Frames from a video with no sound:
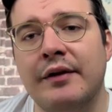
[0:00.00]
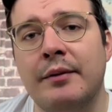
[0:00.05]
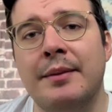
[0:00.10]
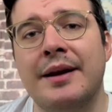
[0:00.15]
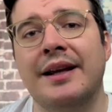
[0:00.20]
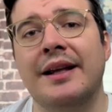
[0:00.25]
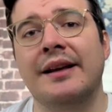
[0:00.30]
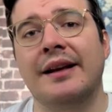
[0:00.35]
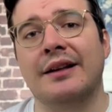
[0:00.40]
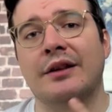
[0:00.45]

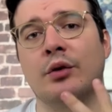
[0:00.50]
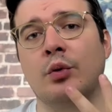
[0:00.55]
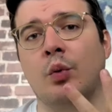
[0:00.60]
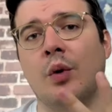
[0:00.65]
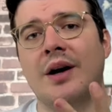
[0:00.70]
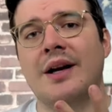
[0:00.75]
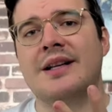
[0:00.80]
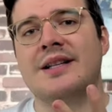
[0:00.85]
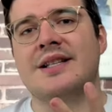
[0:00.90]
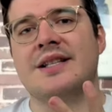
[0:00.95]
making it
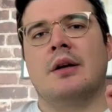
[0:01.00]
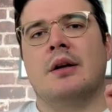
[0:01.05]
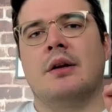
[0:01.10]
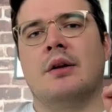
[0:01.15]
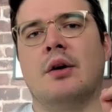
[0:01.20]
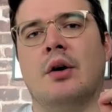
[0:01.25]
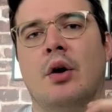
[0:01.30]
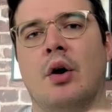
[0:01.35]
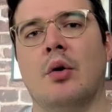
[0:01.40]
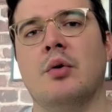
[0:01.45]
twice
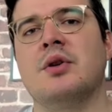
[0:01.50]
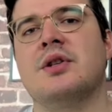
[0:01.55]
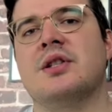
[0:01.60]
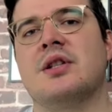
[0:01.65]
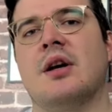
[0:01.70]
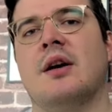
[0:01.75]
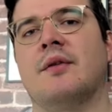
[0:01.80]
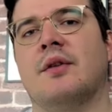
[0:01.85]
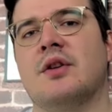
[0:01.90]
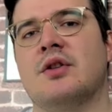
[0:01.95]
the host
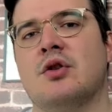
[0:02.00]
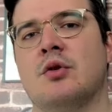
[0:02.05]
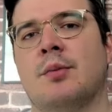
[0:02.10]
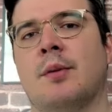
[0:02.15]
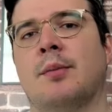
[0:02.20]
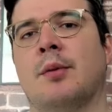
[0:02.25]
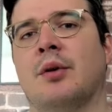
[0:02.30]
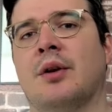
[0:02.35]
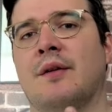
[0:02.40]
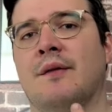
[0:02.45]
of the Super
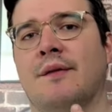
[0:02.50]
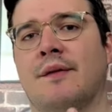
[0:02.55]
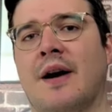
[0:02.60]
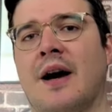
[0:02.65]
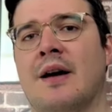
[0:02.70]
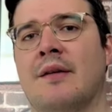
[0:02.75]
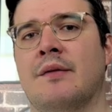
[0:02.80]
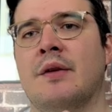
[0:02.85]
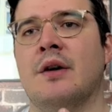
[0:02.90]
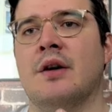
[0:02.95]
Bowl in
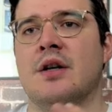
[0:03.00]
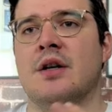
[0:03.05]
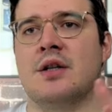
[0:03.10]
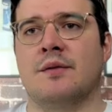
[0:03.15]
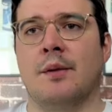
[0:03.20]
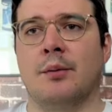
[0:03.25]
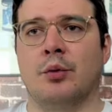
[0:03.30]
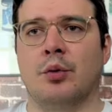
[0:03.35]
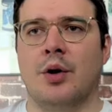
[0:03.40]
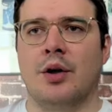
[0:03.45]
5 years,
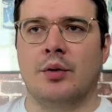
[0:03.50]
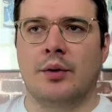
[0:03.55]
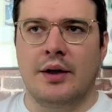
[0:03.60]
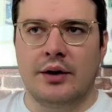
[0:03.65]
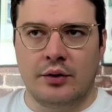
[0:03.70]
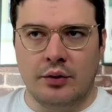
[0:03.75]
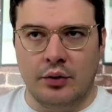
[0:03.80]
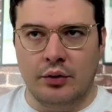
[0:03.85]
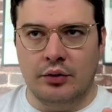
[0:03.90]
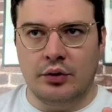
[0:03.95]
from
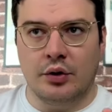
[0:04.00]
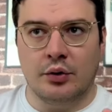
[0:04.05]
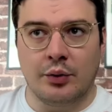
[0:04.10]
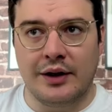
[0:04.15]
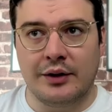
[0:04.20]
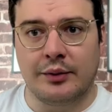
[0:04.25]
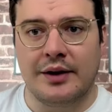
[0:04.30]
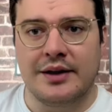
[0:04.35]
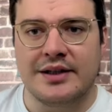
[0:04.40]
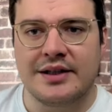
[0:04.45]
2022 to
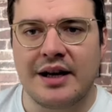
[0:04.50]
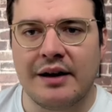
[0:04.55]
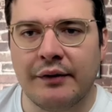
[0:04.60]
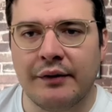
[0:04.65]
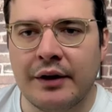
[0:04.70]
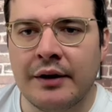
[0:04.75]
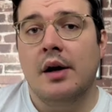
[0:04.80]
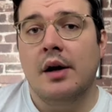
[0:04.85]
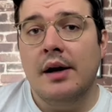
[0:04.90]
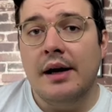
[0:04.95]
2027.